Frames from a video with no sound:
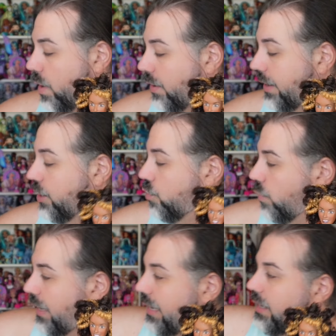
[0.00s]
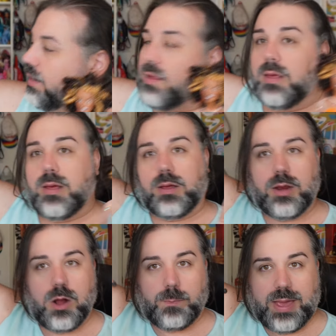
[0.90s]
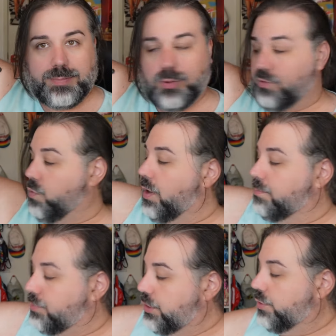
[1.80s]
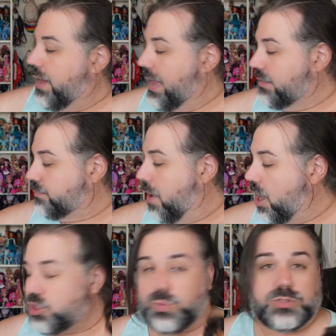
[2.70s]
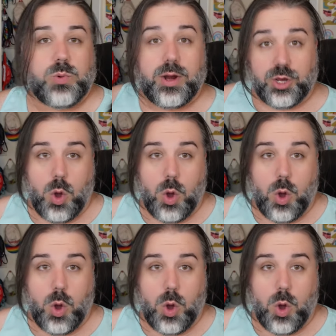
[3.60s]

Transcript: wearing green you know baby was wearing blue and posh was wearing